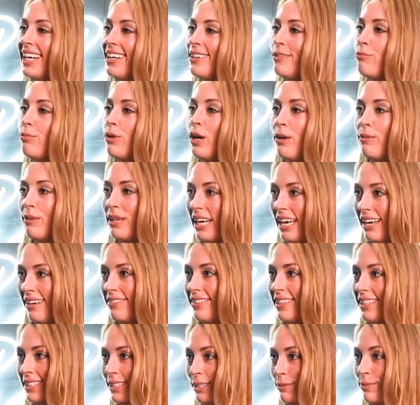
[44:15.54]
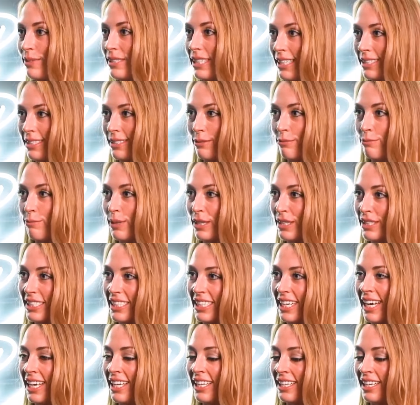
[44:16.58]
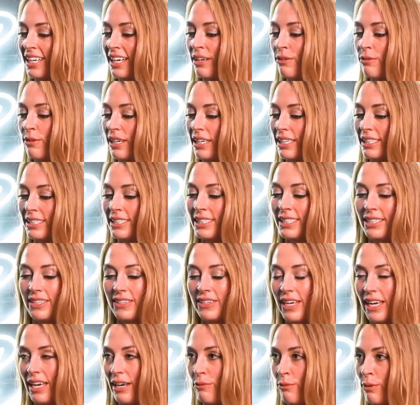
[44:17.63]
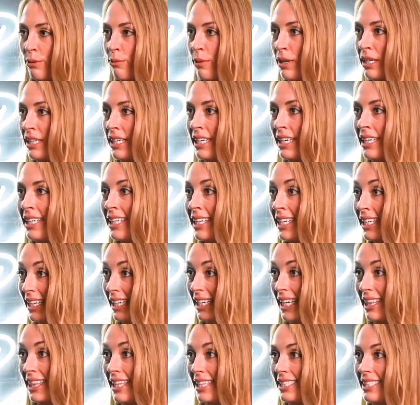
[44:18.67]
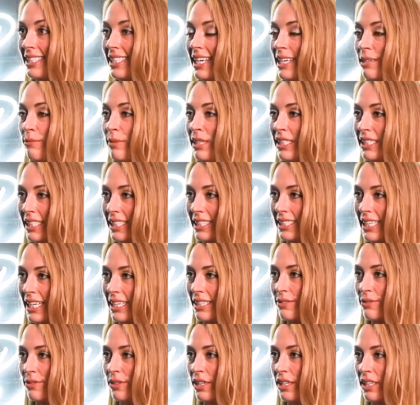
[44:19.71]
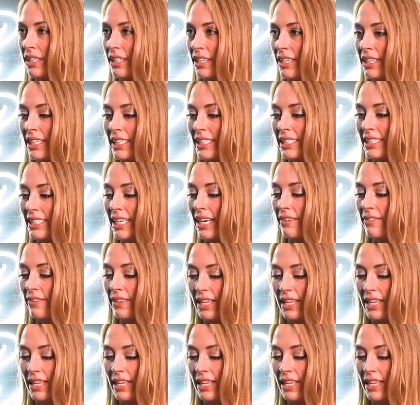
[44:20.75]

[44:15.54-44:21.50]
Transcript: probably have this obsessive personality where it's okay, we want to get this done, be successful, and all this stuff.